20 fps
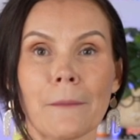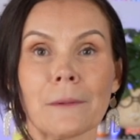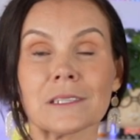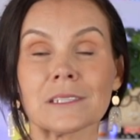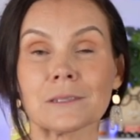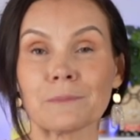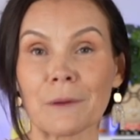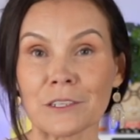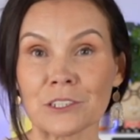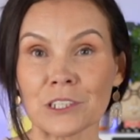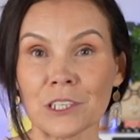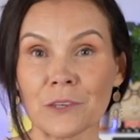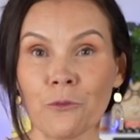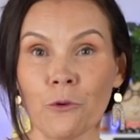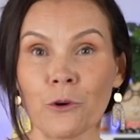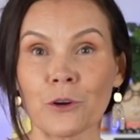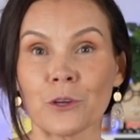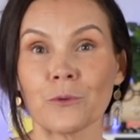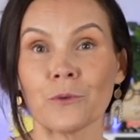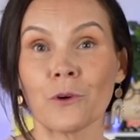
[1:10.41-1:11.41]
especially
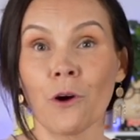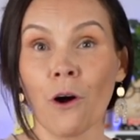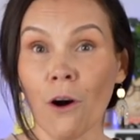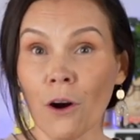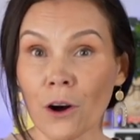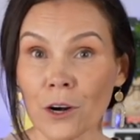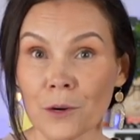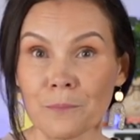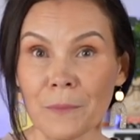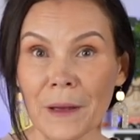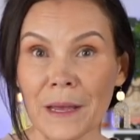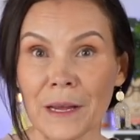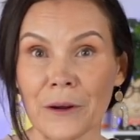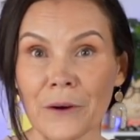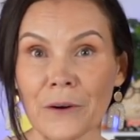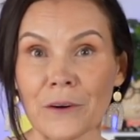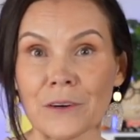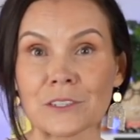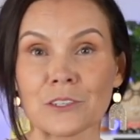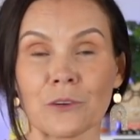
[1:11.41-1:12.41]
for you card
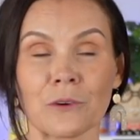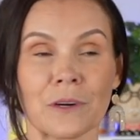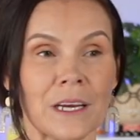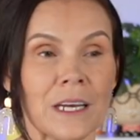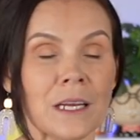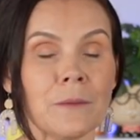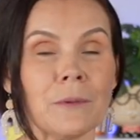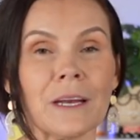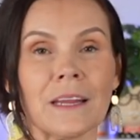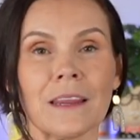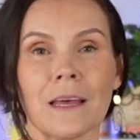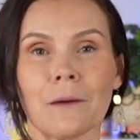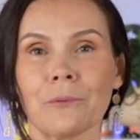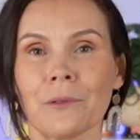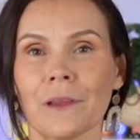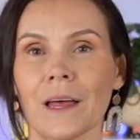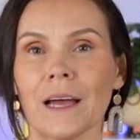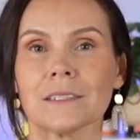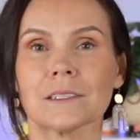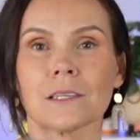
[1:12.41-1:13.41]
makers or anybody that
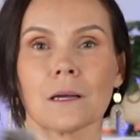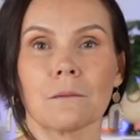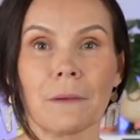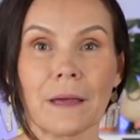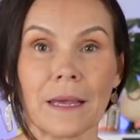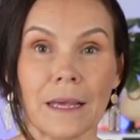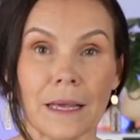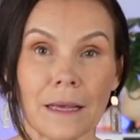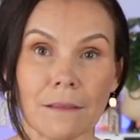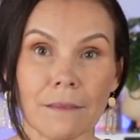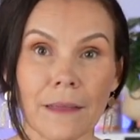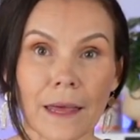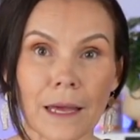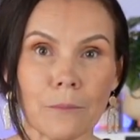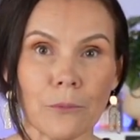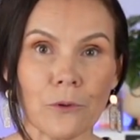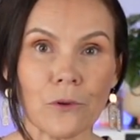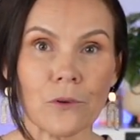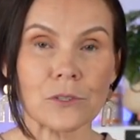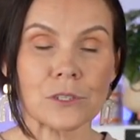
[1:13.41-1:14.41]
plans on making
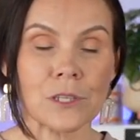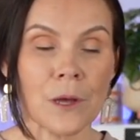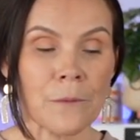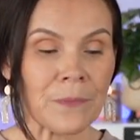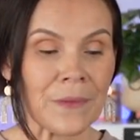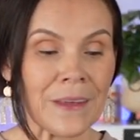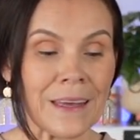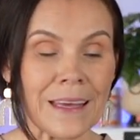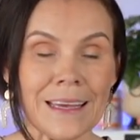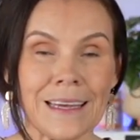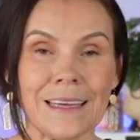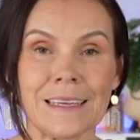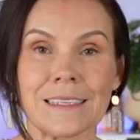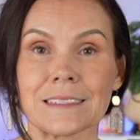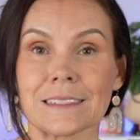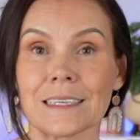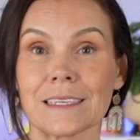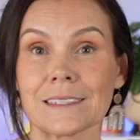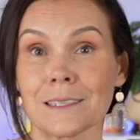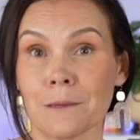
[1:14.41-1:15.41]
labels,
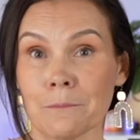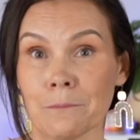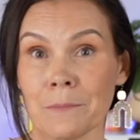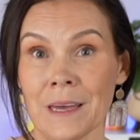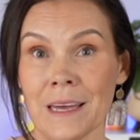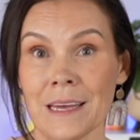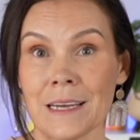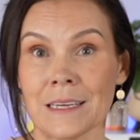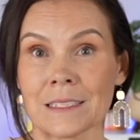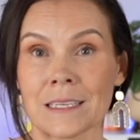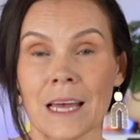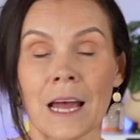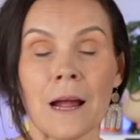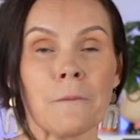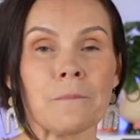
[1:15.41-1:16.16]
is some pens.